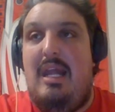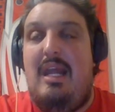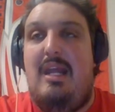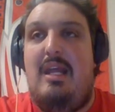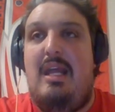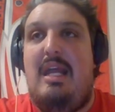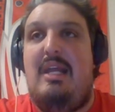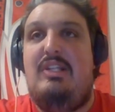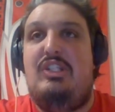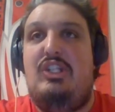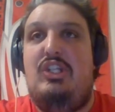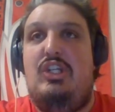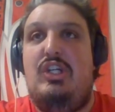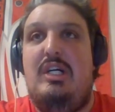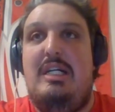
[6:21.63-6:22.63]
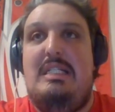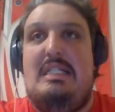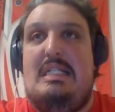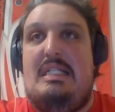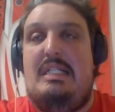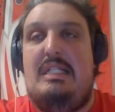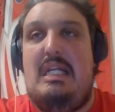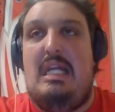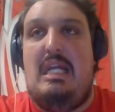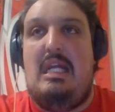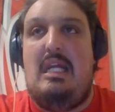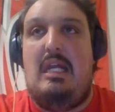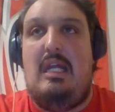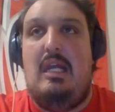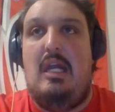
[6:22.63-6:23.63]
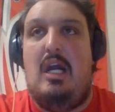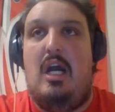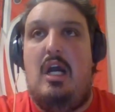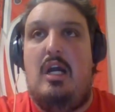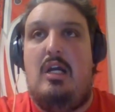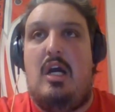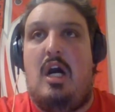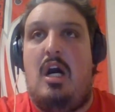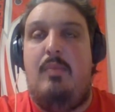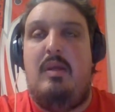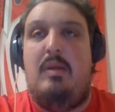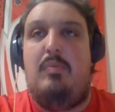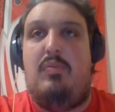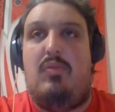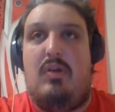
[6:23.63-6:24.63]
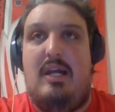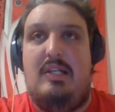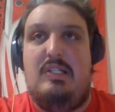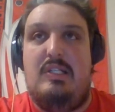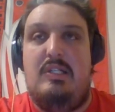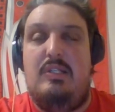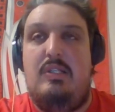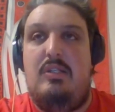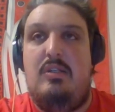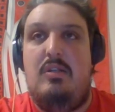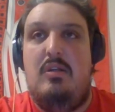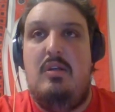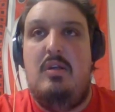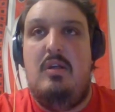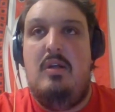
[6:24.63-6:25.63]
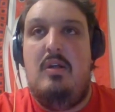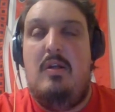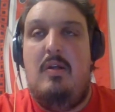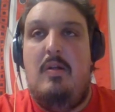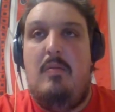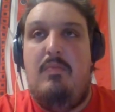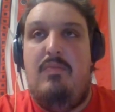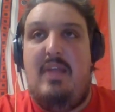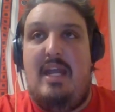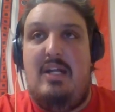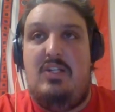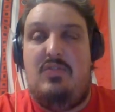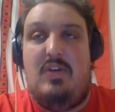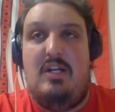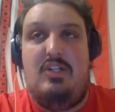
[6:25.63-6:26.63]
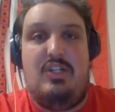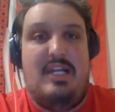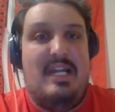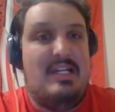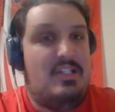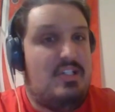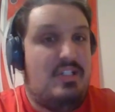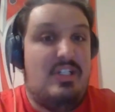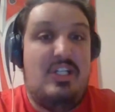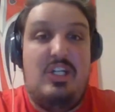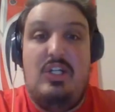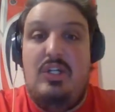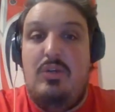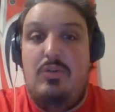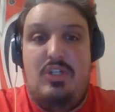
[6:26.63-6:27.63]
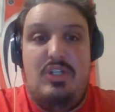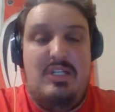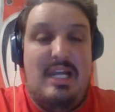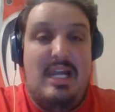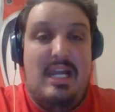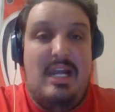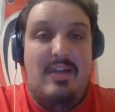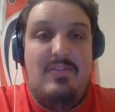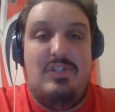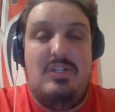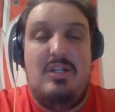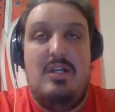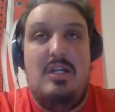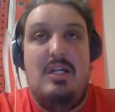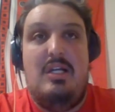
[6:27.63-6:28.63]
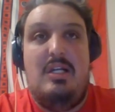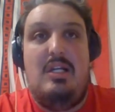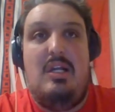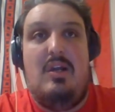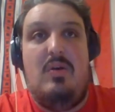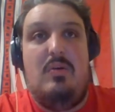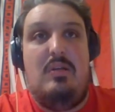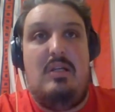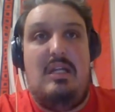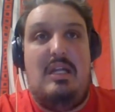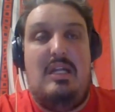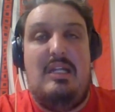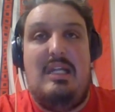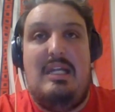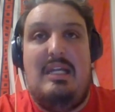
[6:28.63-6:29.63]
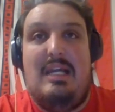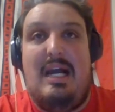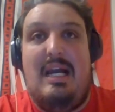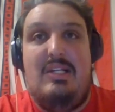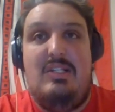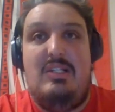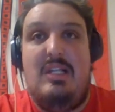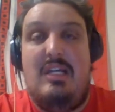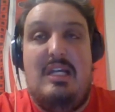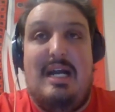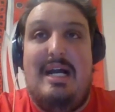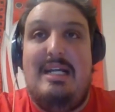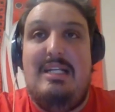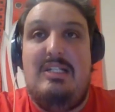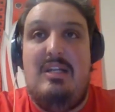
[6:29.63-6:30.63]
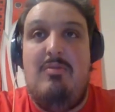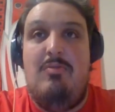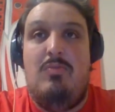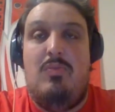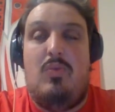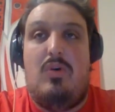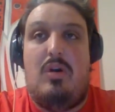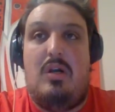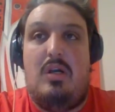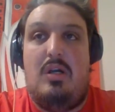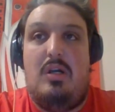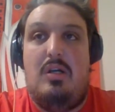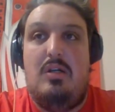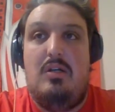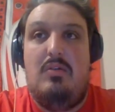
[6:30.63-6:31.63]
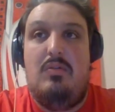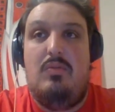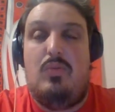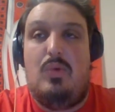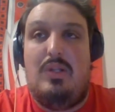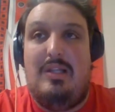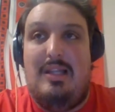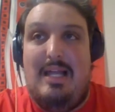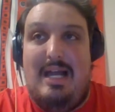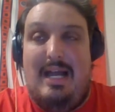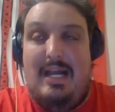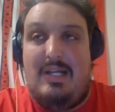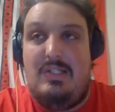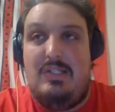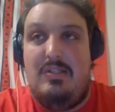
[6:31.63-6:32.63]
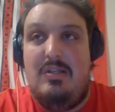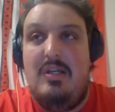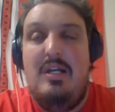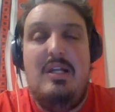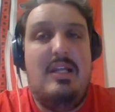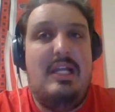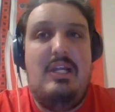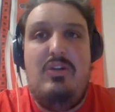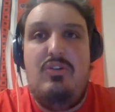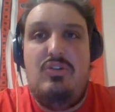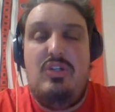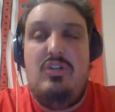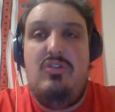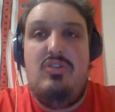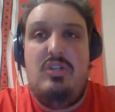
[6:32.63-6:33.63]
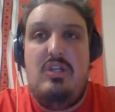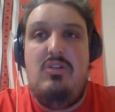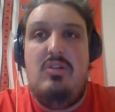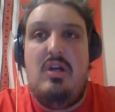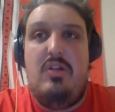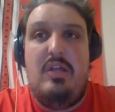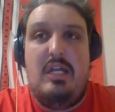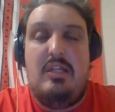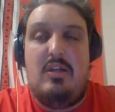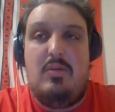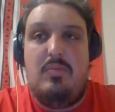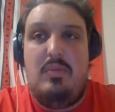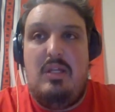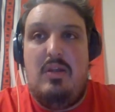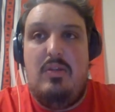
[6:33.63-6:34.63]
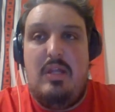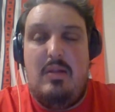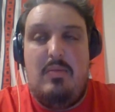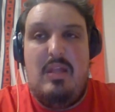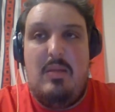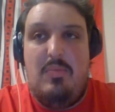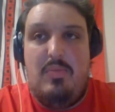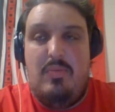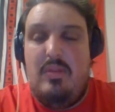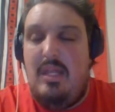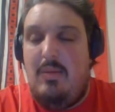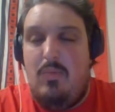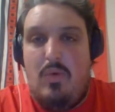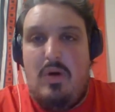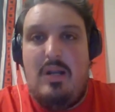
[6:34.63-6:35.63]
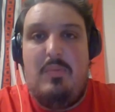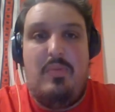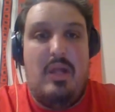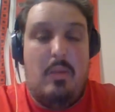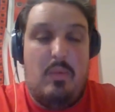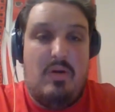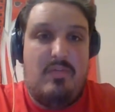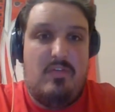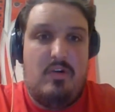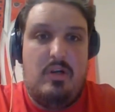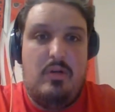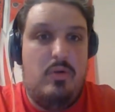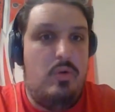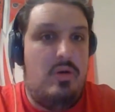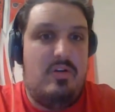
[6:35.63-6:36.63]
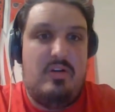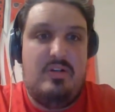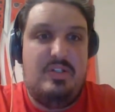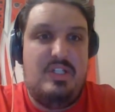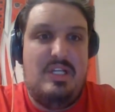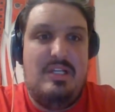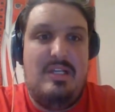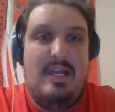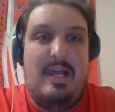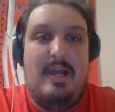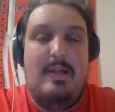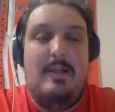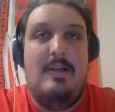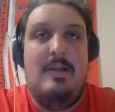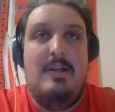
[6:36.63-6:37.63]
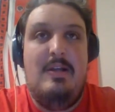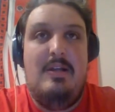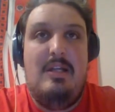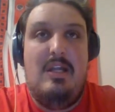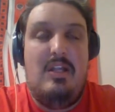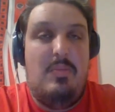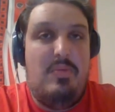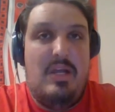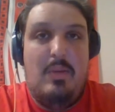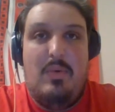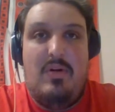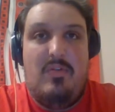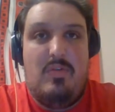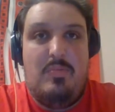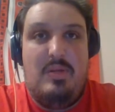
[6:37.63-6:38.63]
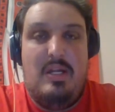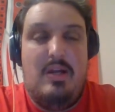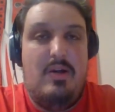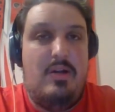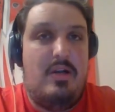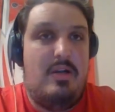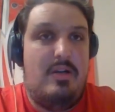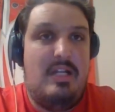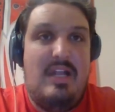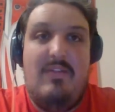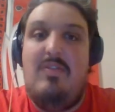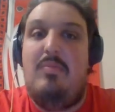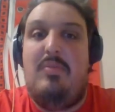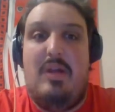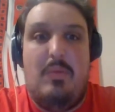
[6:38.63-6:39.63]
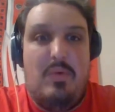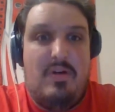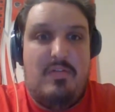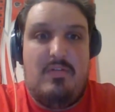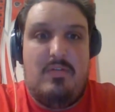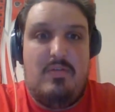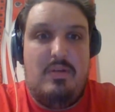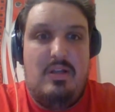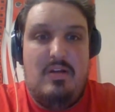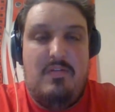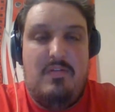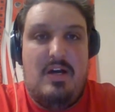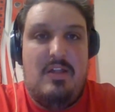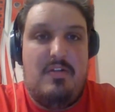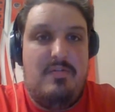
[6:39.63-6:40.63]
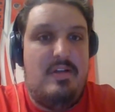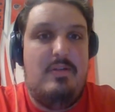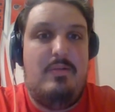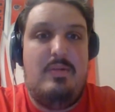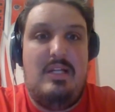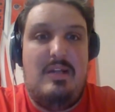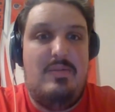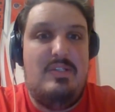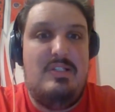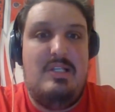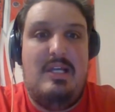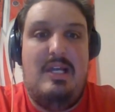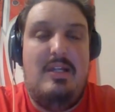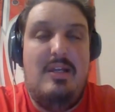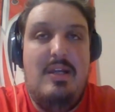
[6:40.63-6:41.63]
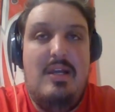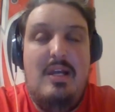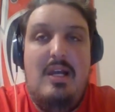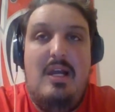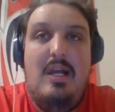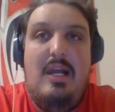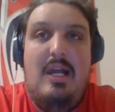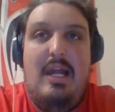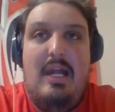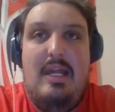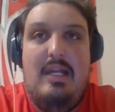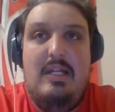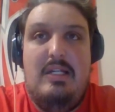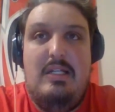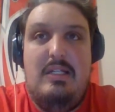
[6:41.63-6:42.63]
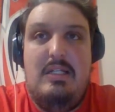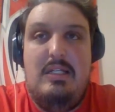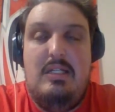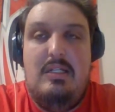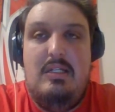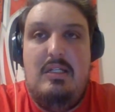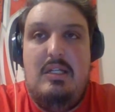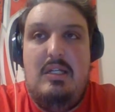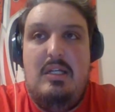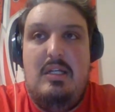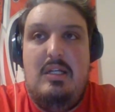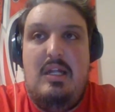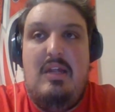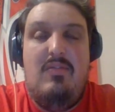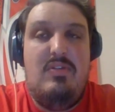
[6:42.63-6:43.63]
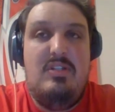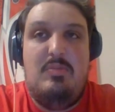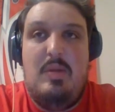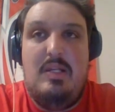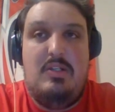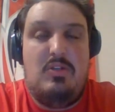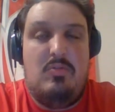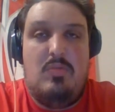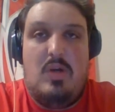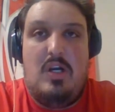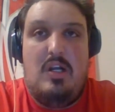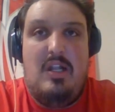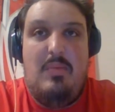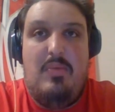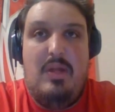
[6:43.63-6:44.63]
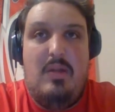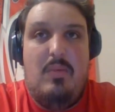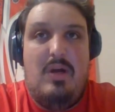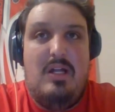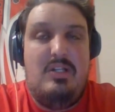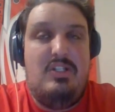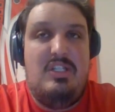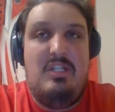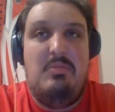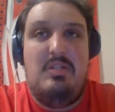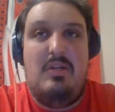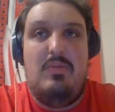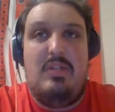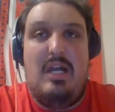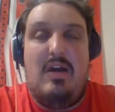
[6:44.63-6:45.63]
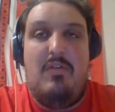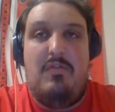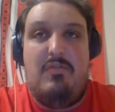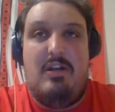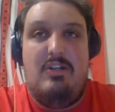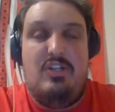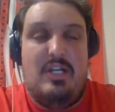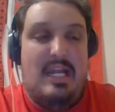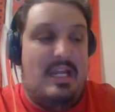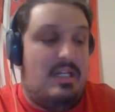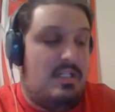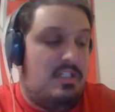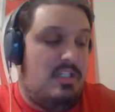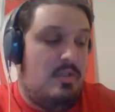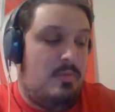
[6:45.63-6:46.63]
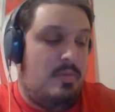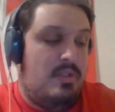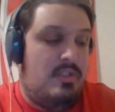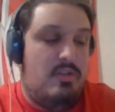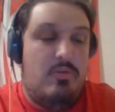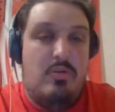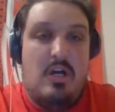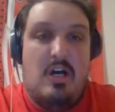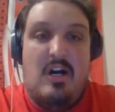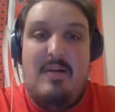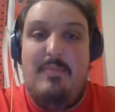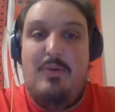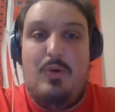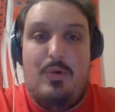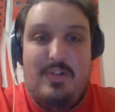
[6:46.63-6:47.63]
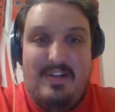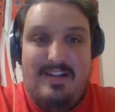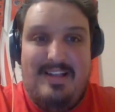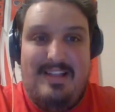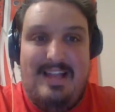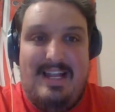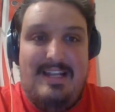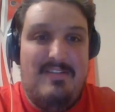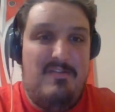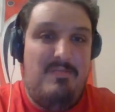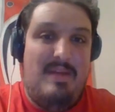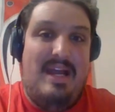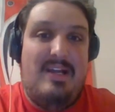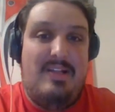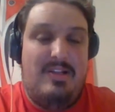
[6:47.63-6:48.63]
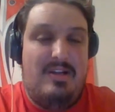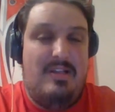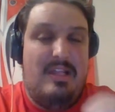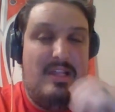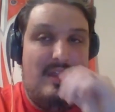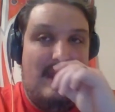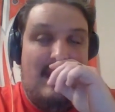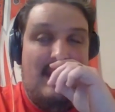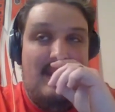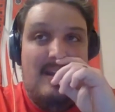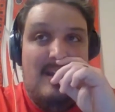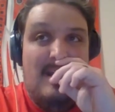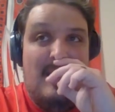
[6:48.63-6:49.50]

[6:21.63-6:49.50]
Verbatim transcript: it's good to see a calming presence. That is Frederik Andersen. Huge saves. You know, the guys the guys seem more relaxed. Like you you you know, like they're, you know, they they they want to play well for whoever's in net. You know, they play well for Piotr. They even played well for, you know, Father Finn when he was in. And even Spencer Martin, they played well. It just seems like with how Frederik Andersen's been so calm, cool, and collective back there in the net,